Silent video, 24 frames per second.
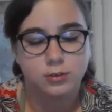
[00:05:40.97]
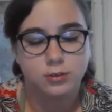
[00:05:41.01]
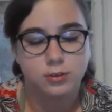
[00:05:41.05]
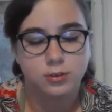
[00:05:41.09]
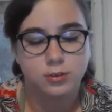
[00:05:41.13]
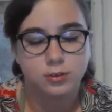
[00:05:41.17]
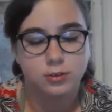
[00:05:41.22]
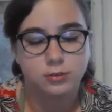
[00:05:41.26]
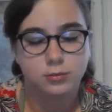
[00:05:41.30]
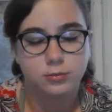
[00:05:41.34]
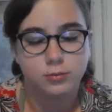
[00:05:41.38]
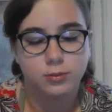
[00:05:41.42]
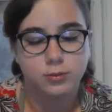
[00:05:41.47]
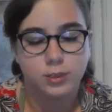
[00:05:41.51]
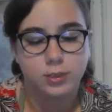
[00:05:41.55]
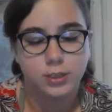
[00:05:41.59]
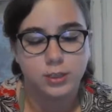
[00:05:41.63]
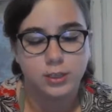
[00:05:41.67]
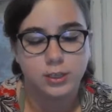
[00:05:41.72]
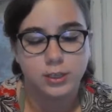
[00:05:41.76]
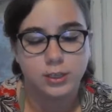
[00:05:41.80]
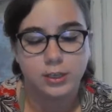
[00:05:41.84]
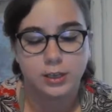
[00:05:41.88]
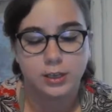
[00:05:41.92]
2,
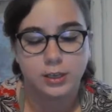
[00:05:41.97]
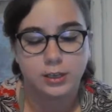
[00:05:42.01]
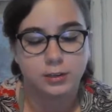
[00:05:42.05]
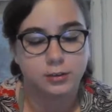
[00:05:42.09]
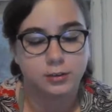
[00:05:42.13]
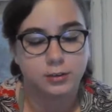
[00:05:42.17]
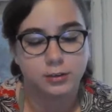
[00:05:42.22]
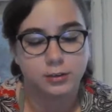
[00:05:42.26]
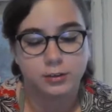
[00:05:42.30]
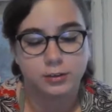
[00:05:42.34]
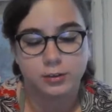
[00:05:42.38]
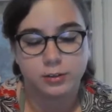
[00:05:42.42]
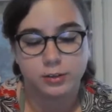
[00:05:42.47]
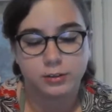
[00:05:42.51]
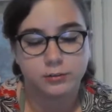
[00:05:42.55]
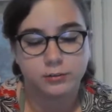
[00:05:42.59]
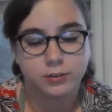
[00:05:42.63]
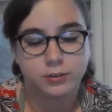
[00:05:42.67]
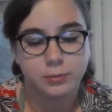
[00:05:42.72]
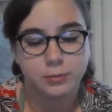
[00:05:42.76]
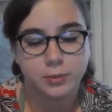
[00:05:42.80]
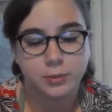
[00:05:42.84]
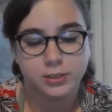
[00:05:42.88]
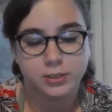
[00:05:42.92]
and then you're going to
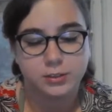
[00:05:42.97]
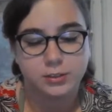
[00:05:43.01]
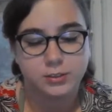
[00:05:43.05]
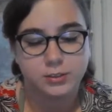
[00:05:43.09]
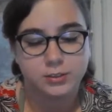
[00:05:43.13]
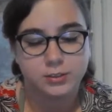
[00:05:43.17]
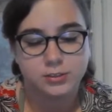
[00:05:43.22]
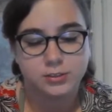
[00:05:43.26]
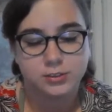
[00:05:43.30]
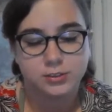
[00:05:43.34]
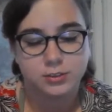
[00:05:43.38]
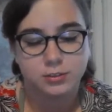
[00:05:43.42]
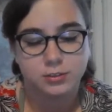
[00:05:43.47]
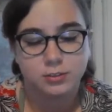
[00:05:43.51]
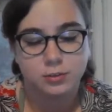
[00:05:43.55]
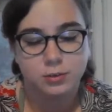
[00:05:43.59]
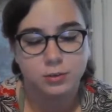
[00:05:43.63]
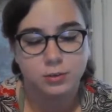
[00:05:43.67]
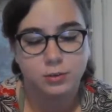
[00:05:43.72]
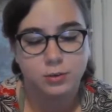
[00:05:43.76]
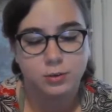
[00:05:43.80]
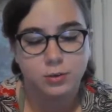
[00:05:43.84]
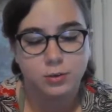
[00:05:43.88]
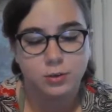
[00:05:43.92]
repeat this.
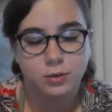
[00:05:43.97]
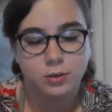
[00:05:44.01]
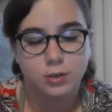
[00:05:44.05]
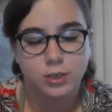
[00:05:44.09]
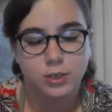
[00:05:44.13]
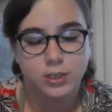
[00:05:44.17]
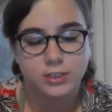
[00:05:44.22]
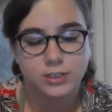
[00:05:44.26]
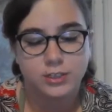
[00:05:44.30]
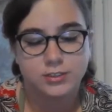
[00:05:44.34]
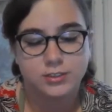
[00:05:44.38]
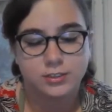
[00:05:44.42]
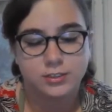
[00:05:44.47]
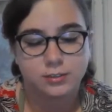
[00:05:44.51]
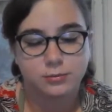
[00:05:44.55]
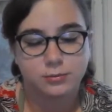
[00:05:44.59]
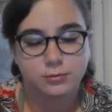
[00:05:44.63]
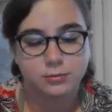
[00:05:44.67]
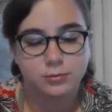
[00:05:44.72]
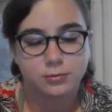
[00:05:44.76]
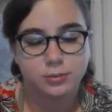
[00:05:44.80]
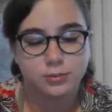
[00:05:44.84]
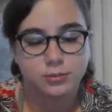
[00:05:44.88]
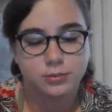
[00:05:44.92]
A
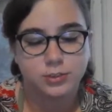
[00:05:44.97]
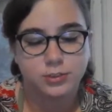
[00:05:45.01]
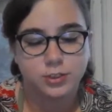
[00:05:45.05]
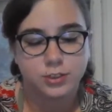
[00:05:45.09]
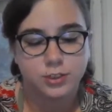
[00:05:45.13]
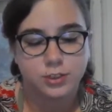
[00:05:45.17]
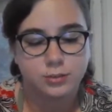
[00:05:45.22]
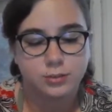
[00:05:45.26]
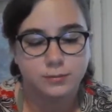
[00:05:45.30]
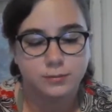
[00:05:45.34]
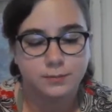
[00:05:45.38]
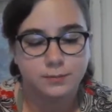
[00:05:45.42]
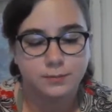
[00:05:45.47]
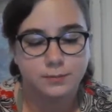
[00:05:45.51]
single crochet,